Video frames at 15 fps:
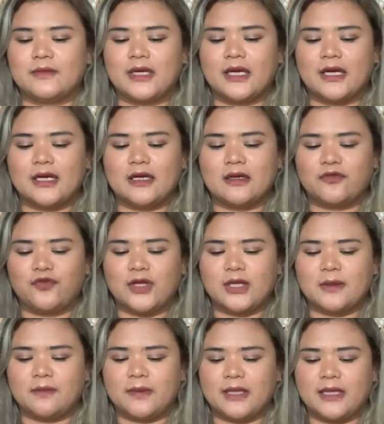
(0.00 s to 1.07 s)
Here in the
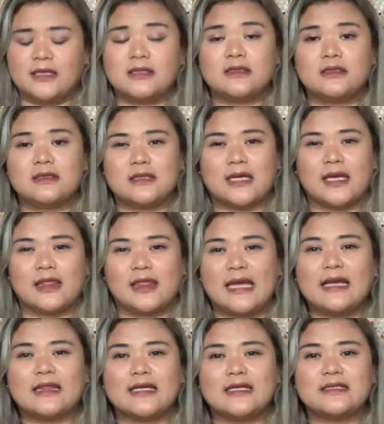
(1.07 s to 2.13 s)
Philippines, I
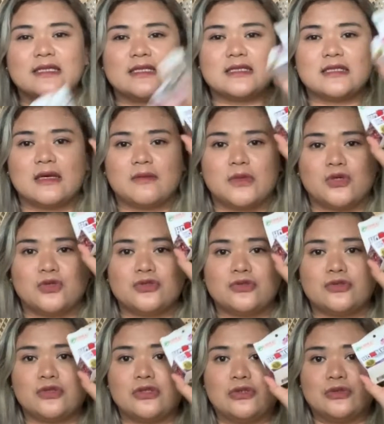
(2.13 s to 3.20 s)
think this is the most
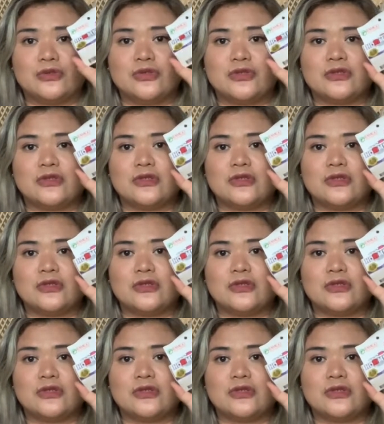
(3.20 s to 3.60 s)
used